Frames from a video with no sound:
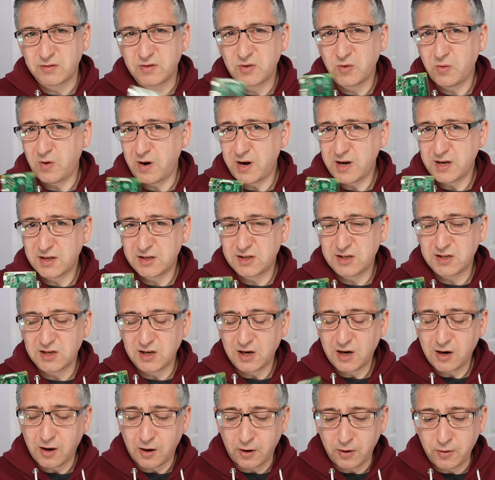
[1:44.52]
it was quite
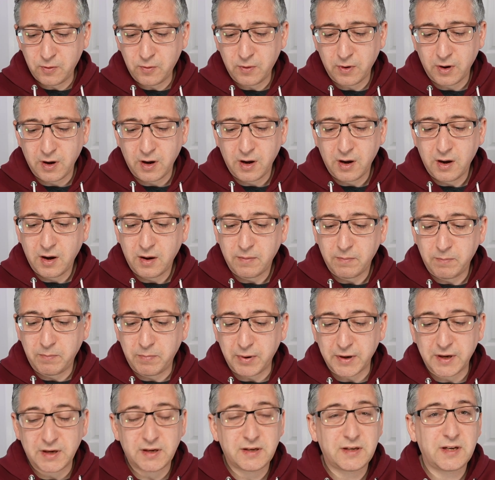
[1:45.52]
slow
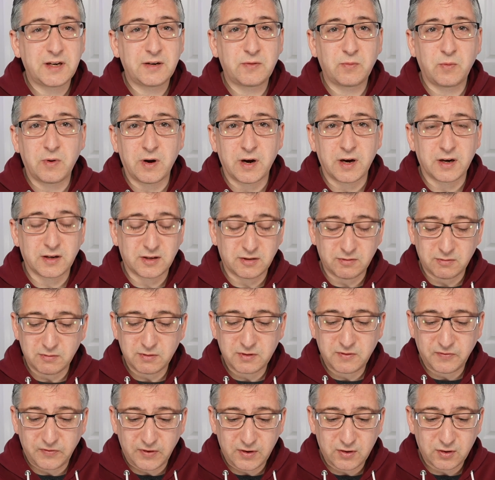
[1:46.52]
but it did work, so it
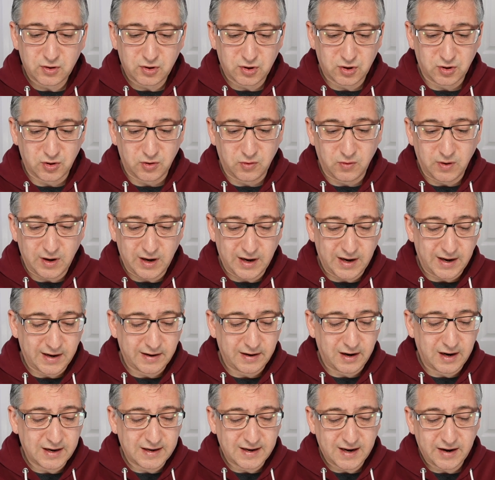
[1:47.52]
was functional,
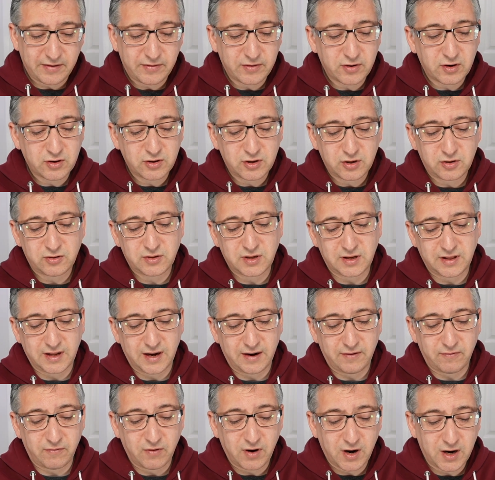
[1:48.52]
and I carried on using
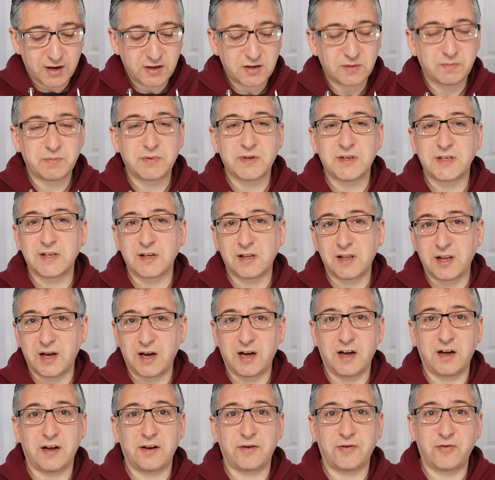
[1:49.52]
that right up until the
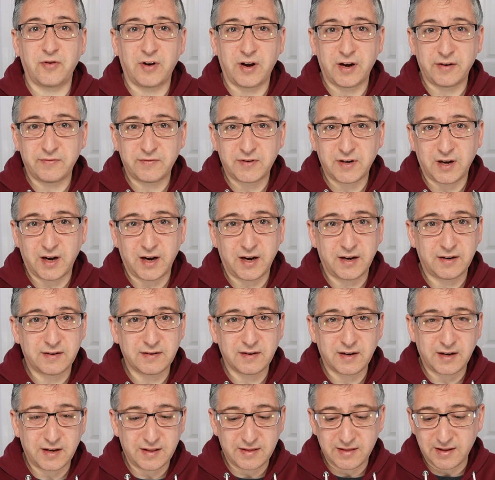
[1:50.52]
hard drive
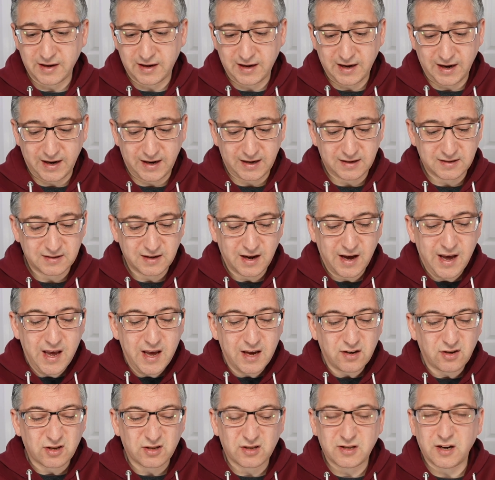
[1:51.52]
died in the case,
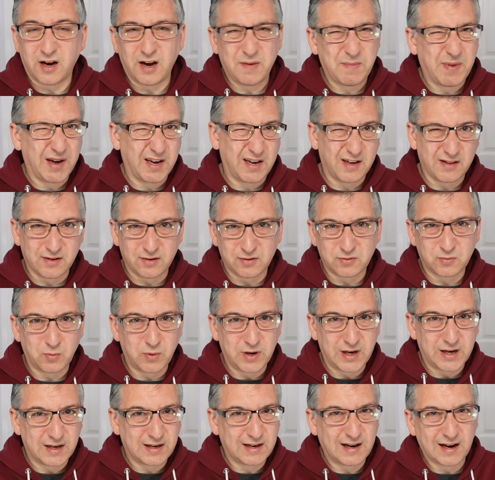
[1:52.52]
just started making those
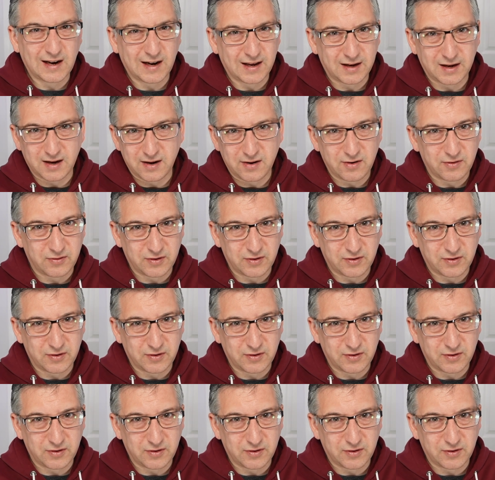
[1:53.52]
weird clicking